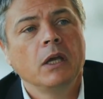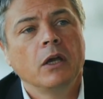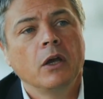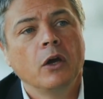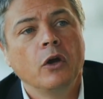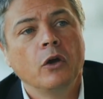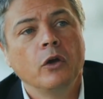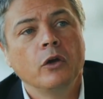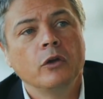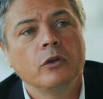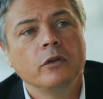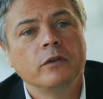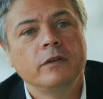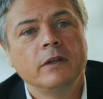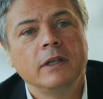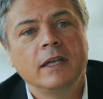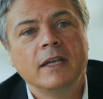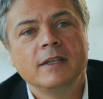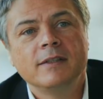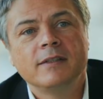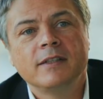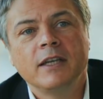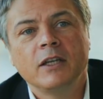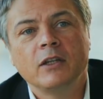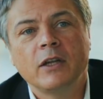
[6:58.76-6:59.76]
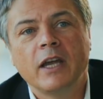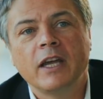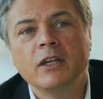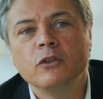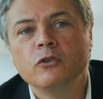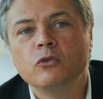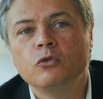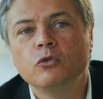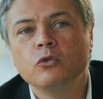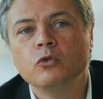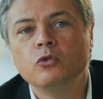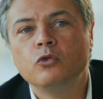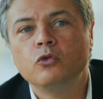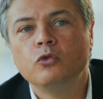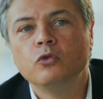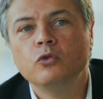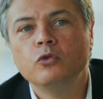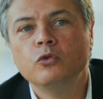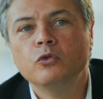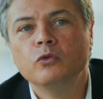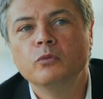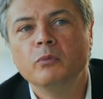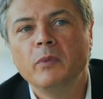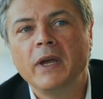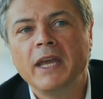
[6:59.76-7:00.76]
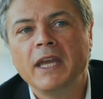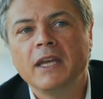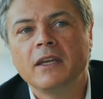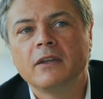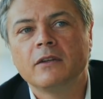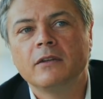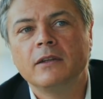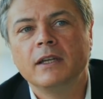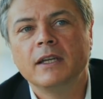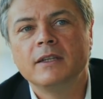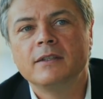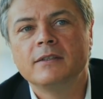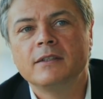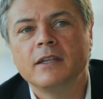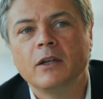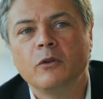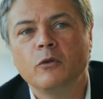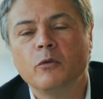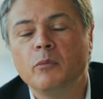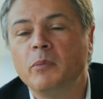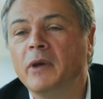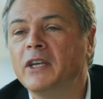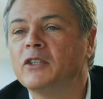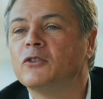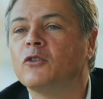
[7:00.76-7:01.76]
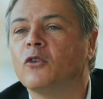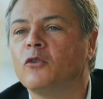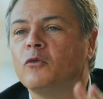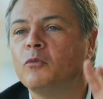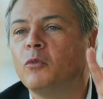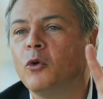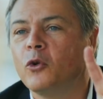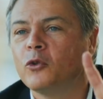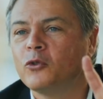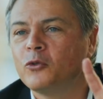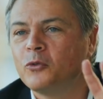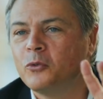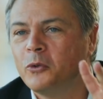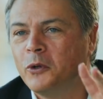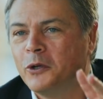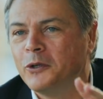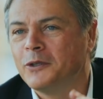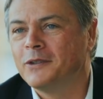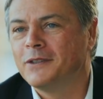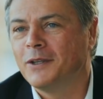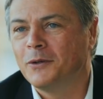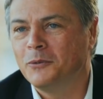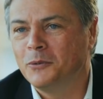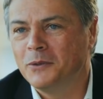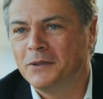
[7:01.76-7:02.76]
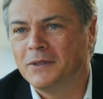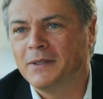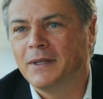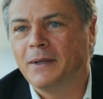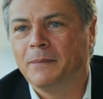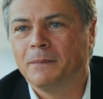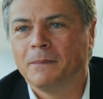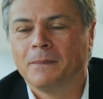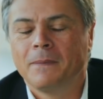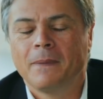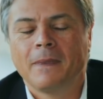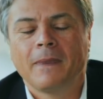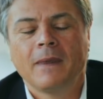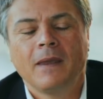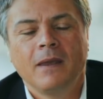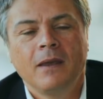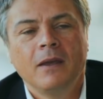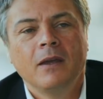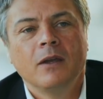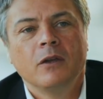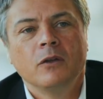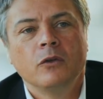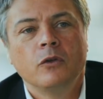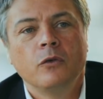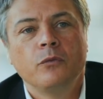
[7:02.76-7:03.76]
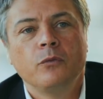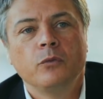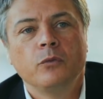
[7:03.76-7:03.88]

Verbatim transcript: uh, let's say, and to to make let's say the best of both worlds, I would say the,